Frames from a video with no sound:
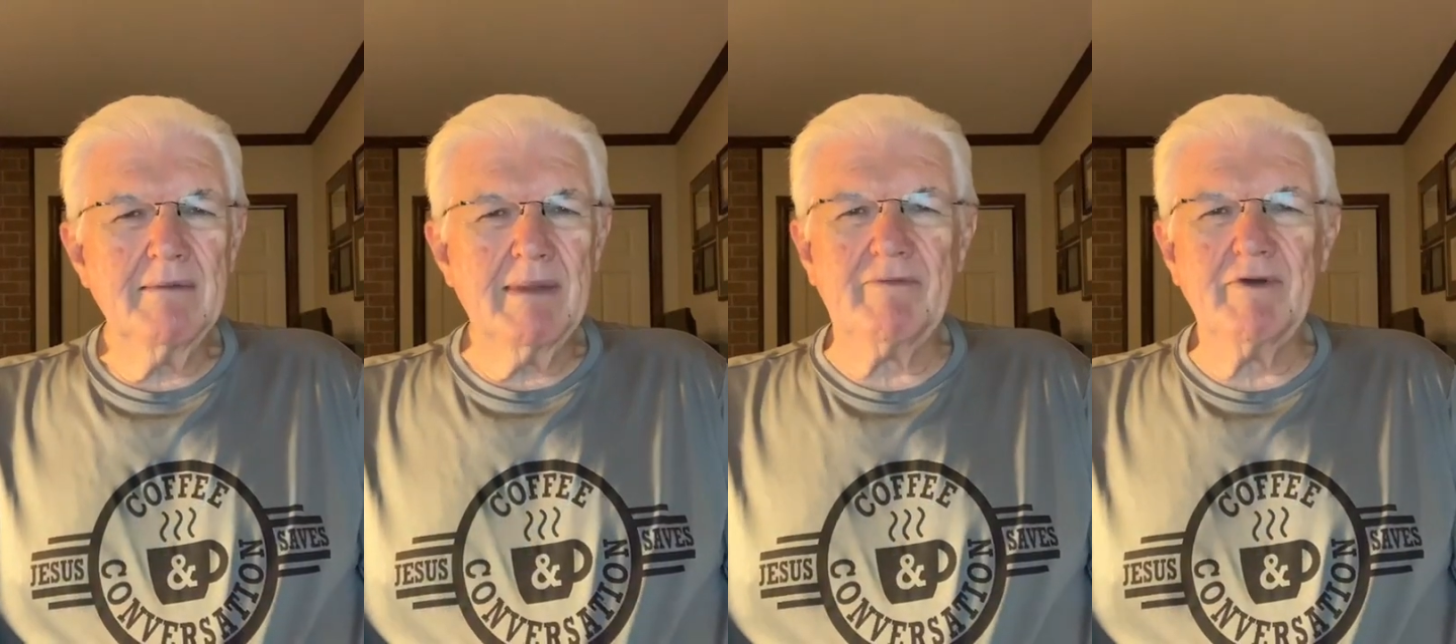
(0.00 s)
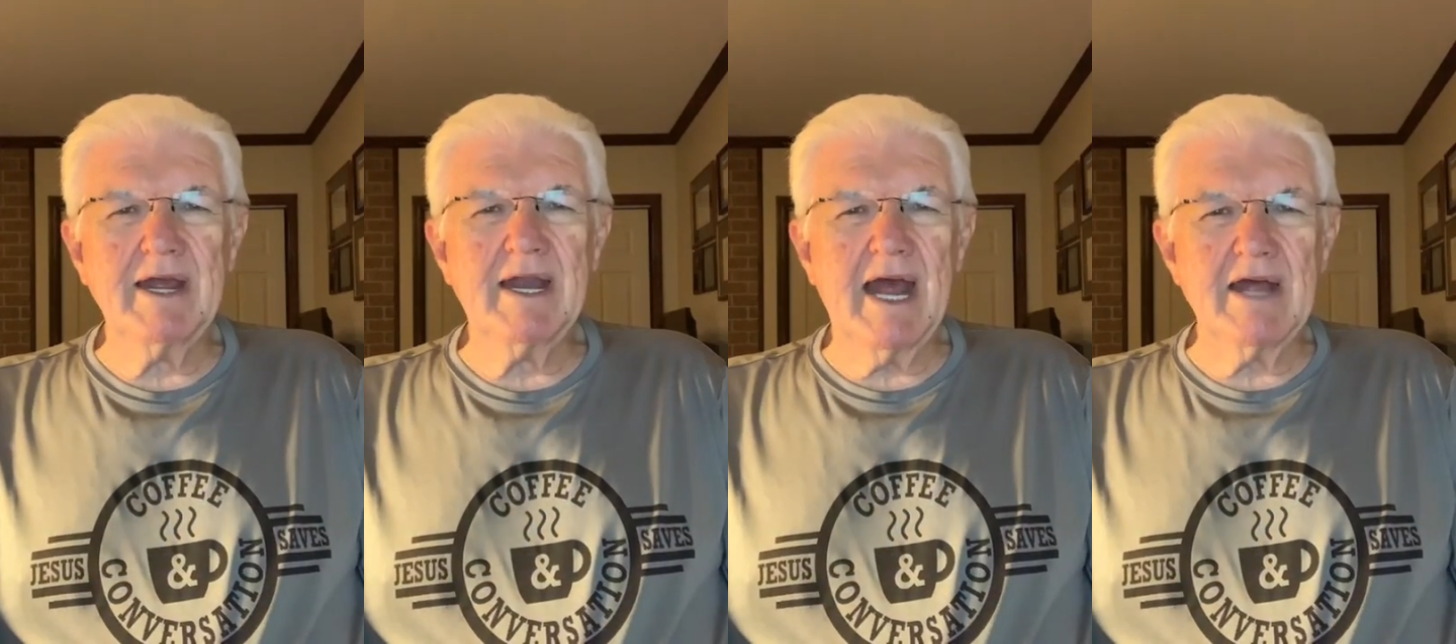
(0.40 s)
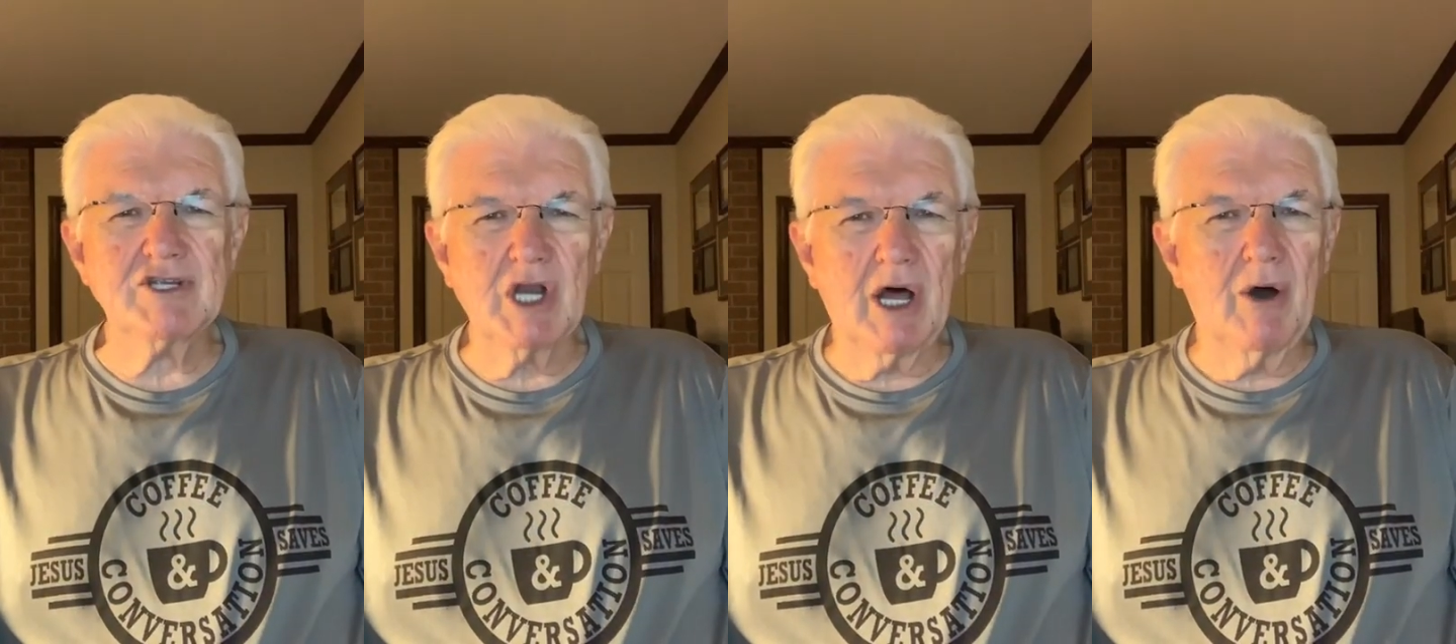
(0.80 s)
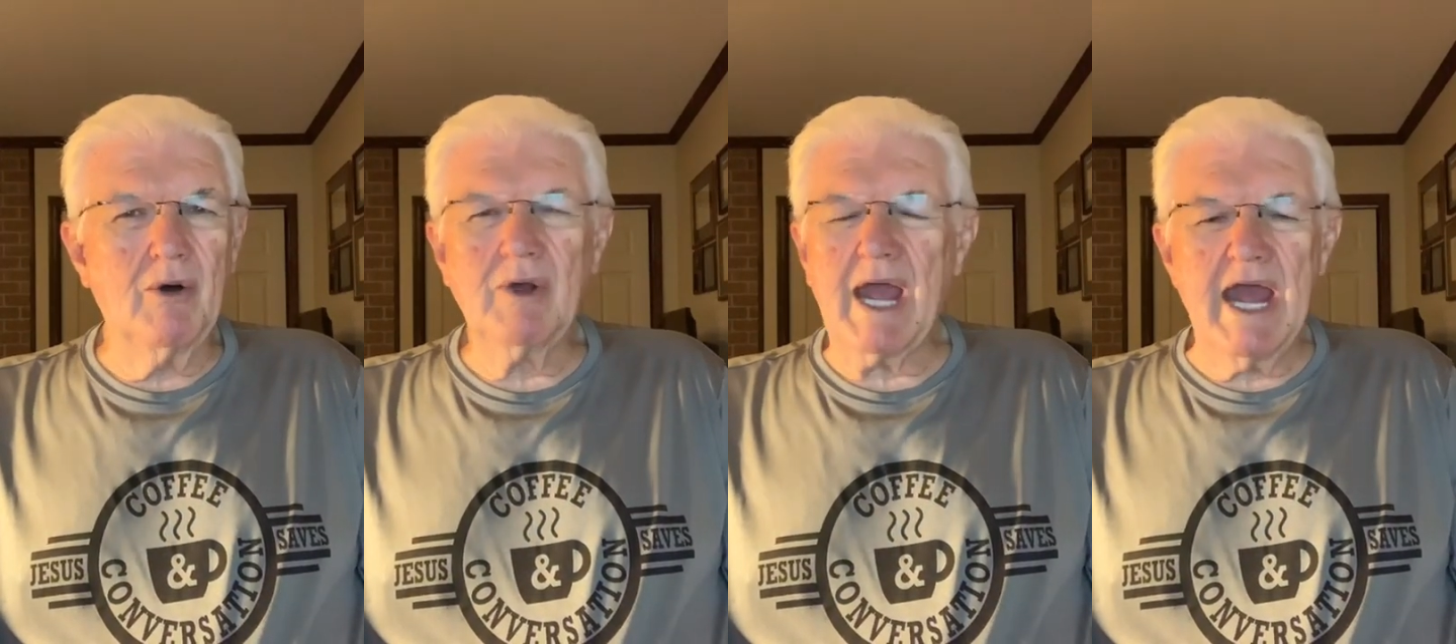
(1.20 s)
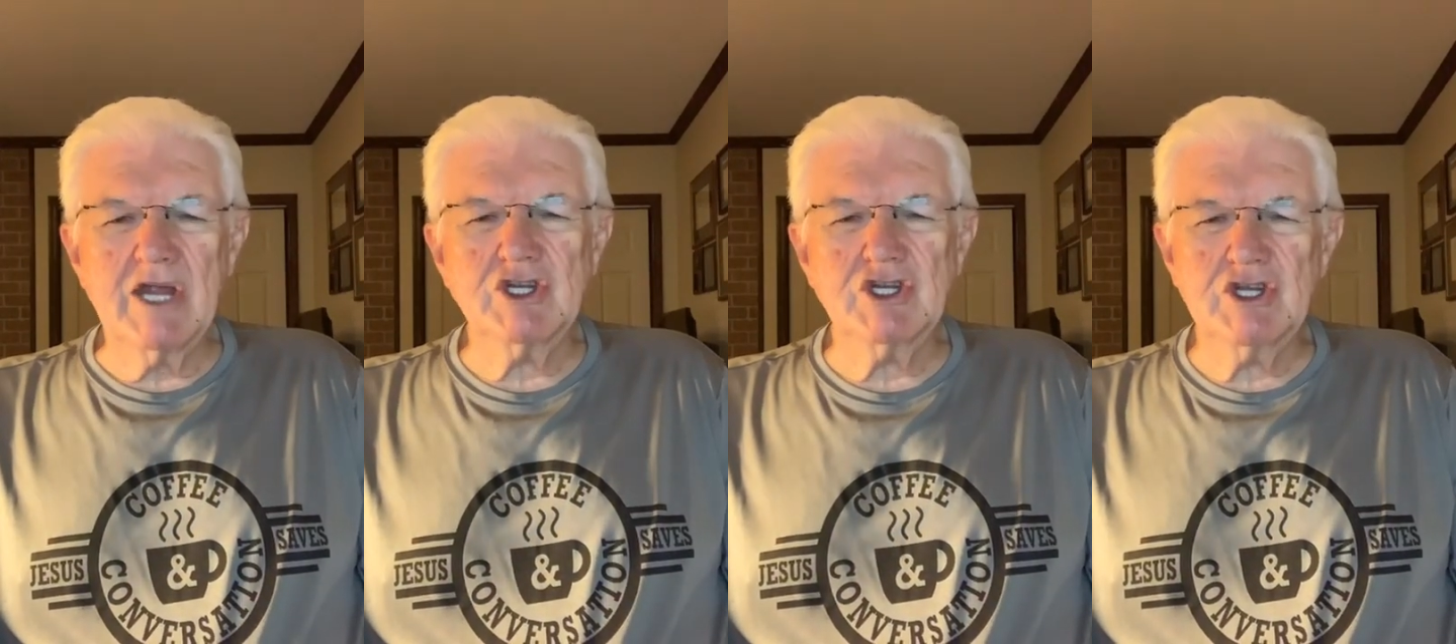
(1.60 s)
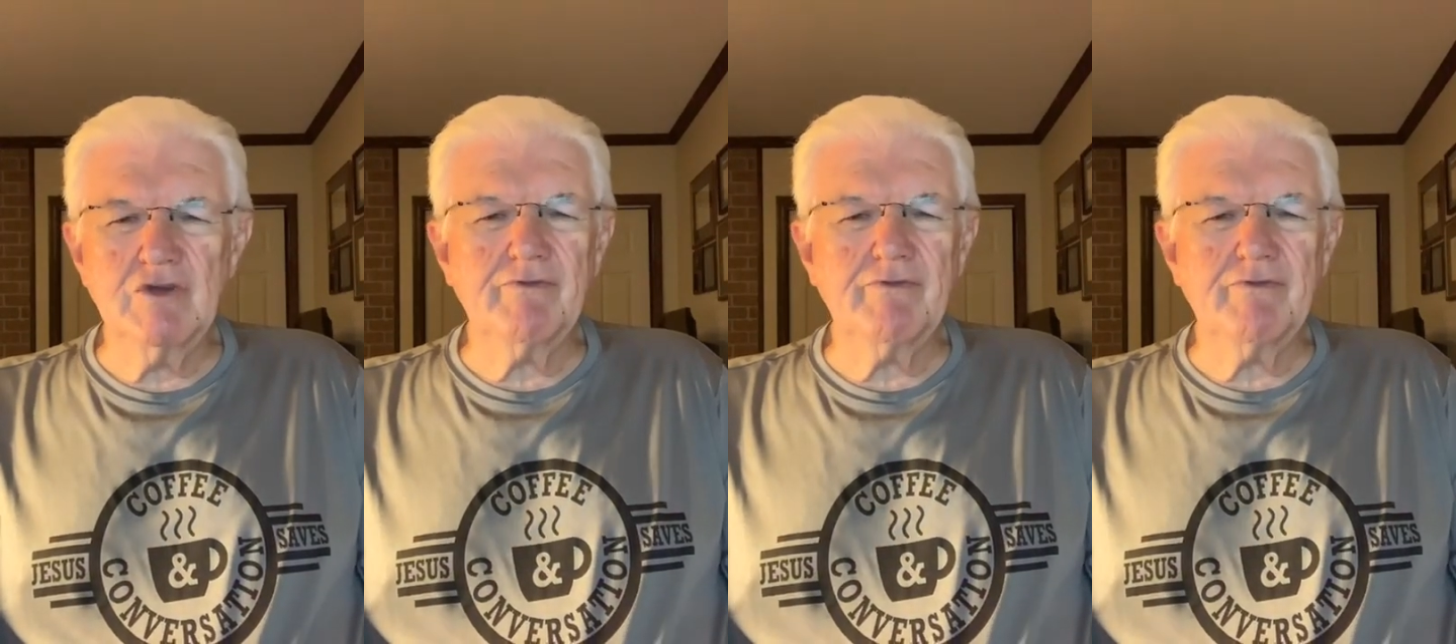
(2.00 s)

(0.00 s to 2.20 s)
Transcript: My friend, as long as you